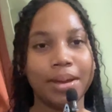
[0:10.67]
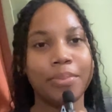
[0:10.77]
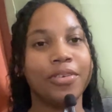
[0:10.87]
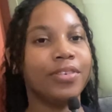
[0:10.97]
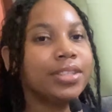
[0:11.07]
my
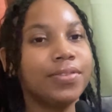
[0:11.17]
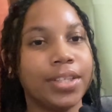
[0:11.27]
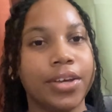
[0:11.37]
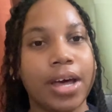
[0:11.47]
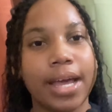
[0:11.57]
previous
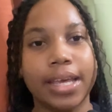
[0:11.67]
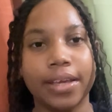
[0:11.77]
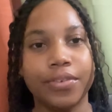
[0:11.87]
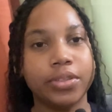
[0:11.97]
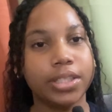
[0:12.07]
video, I
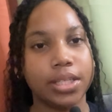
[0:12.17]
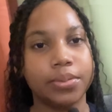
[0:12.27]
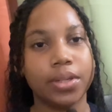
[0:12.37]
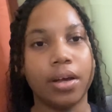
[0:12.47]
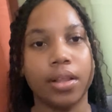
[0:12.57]
gave you
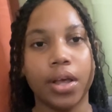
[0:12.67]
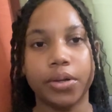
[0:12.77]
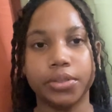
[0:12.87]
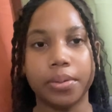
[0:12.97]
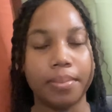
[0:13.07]
tips on
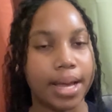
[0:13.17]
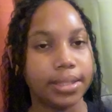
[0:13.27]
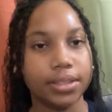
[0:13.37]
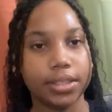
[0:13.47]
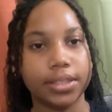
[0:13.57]
how to
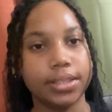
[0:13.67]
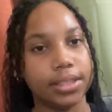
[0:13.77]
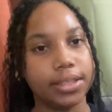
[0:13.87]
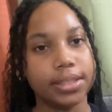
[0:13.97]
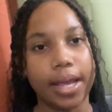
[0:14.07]
master
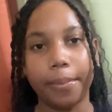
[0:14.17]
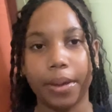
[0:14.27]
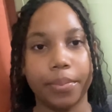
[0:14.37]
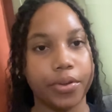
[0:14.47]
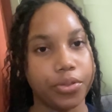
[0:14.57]
CSEC
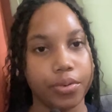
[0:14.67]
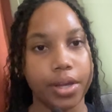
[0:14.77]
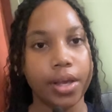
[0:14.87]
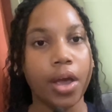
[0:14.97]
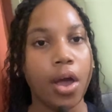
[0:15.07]
Paper
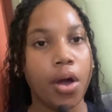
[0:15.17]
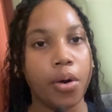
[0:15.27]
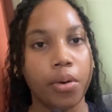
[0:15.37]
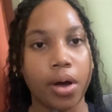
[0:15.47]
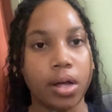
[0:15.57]
3,
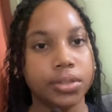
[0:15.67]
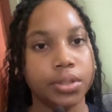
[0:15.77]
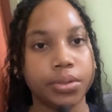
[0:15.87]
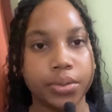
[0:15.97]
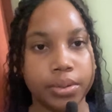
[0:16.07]

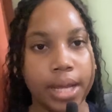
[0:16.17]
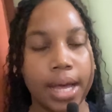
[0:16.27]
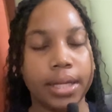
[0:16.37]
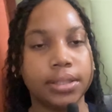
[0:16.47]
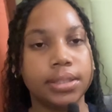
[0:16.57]
also known
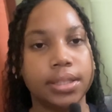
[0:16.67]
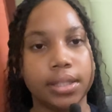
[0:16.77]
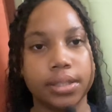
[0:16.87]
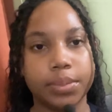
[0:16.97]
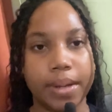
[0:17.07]
as
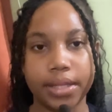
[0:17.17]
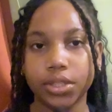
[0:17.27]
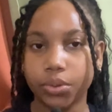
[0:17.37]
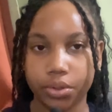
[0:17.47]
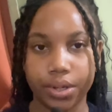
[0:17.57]
the
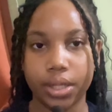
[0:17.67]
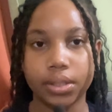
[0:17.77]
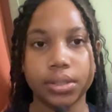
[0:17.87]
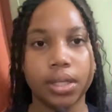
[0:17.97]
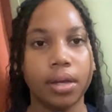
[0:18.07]
Spanish
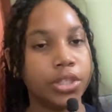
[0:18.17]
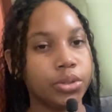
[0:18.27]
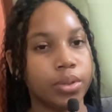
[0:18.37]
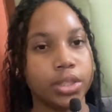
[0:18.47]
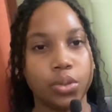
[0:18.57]
orals. Be
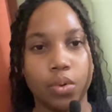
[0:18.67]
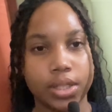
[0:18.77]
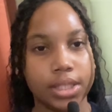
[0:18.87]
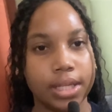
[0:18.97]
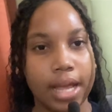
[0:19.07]
sure to
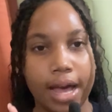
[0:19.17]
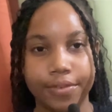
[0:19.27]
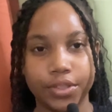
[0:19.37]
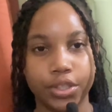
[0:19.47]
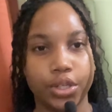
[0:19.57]
watch it
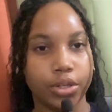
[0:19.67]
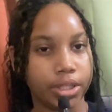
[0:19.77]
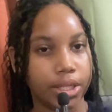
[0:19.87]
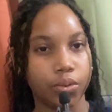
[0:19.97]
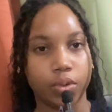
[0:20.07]
after you're
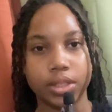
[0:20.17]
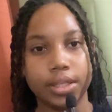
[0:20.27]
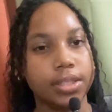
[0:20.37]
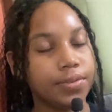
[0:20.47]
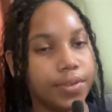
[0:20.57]
done
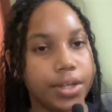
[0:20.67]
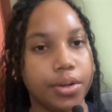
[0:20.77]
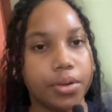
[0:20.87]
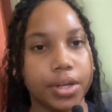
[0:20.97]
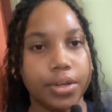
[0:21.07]
watching this
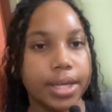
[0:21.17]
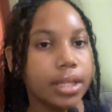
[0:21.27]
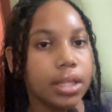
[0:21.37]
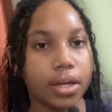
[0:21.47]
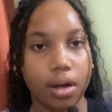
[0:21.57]
video, or you
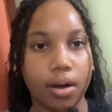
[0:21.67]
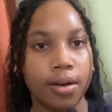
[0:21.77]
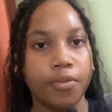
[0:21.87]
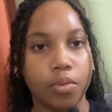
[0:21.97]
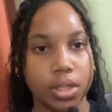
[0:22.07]
can click
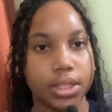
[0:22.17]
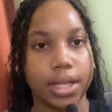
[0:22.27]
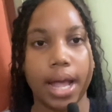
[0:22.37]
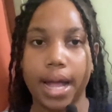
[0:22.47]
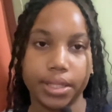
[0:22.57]
off, watch
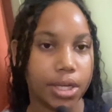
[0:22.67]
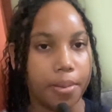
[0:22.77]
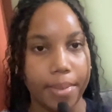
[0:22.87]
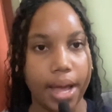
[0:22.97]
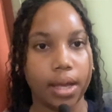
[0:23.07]
it, and
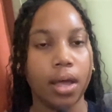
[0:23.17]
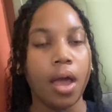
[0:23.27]
come back.